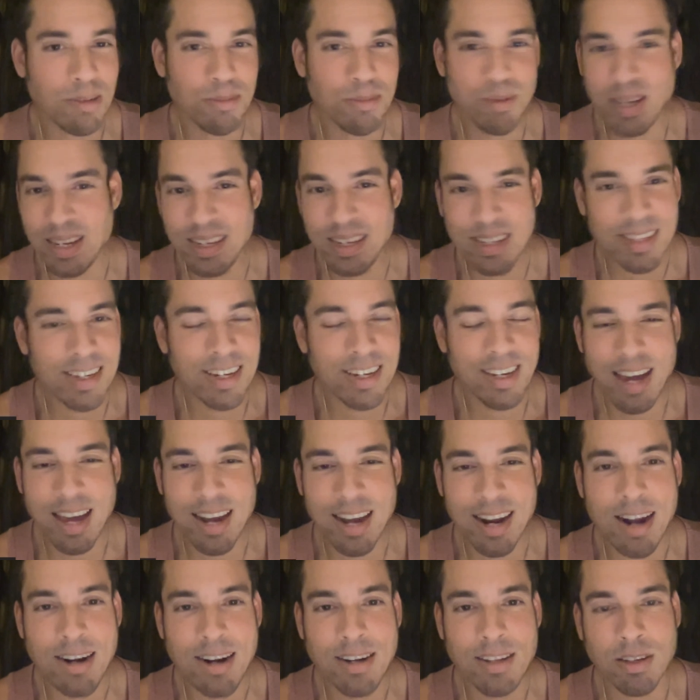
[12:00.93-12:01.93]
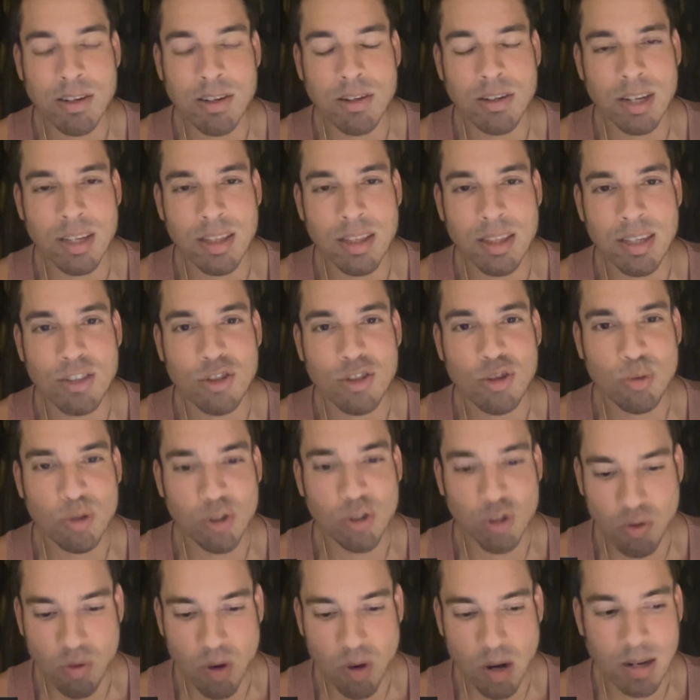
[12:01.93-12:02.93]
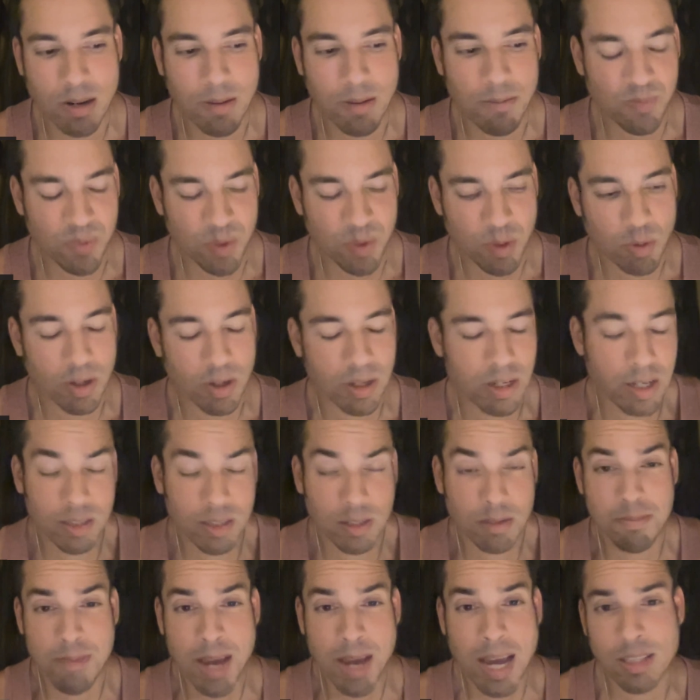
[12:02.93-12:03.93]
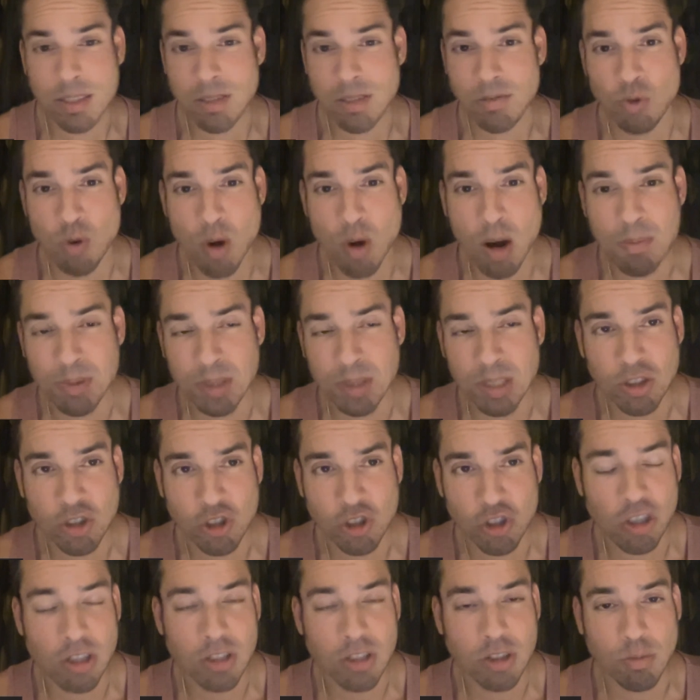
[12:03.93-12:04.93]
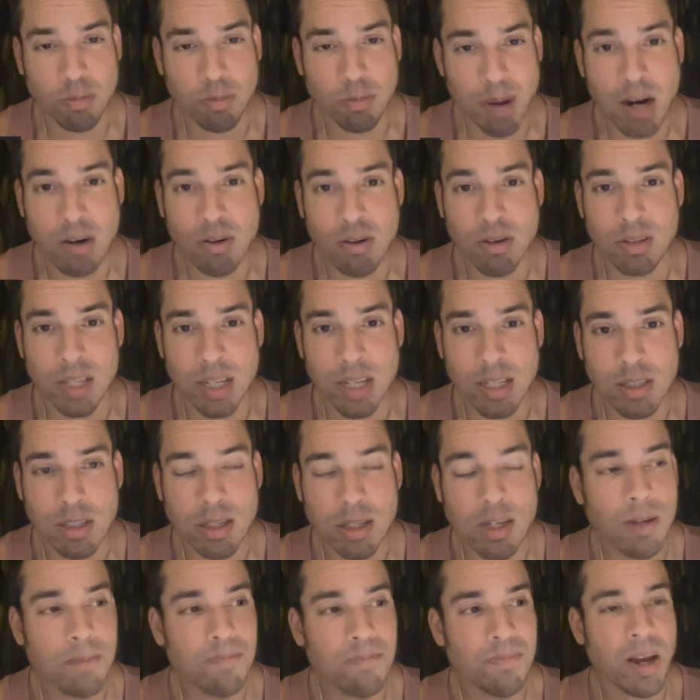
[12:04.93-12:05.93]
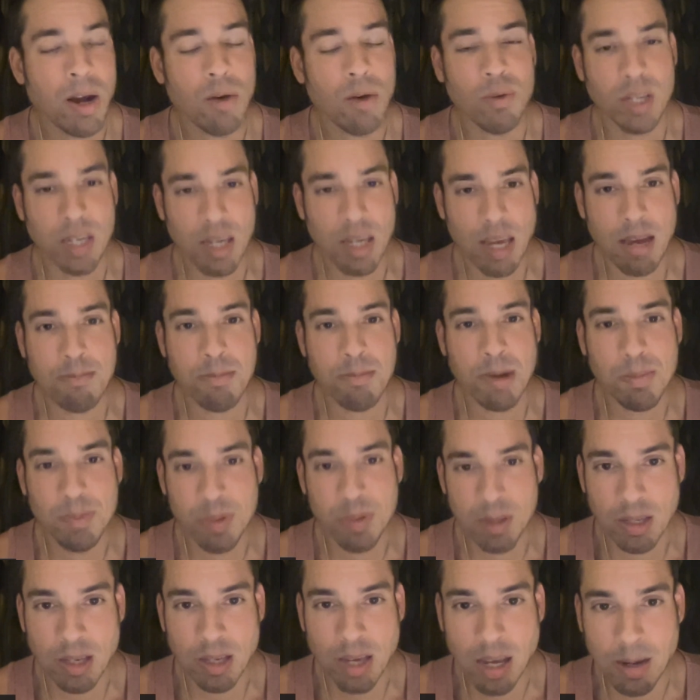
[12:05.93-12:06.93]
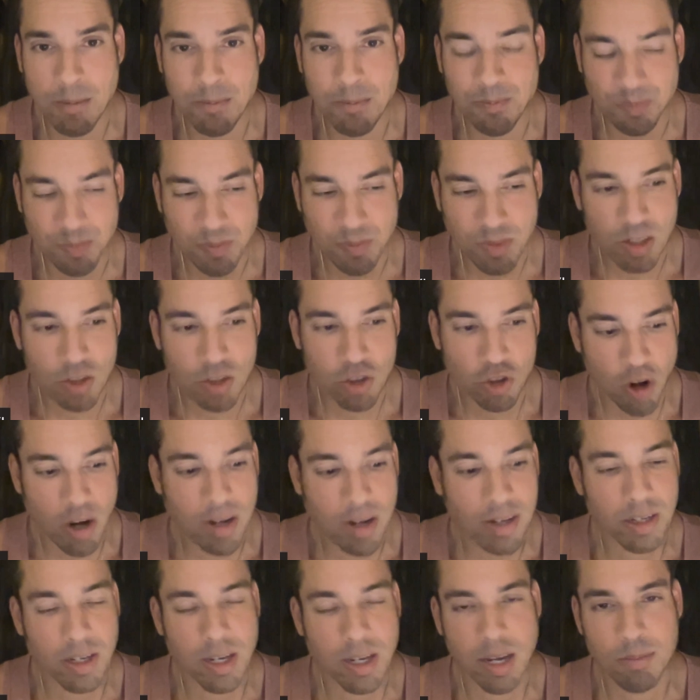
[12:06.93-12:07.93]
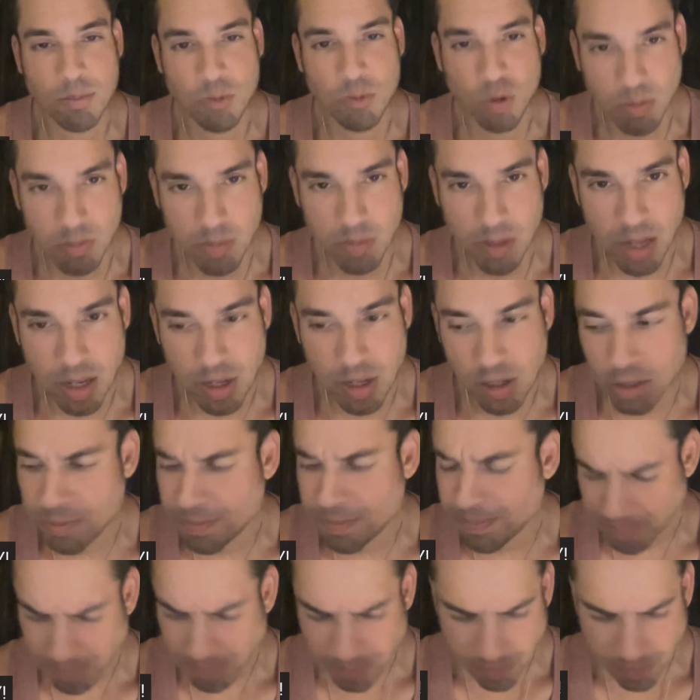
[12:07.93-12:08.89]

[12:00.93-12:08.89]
But Ilia got out of there, and I think to his credit, he has a massive grappling and jiu-jitsu background. That's how he came up in the game. Striking came to him later.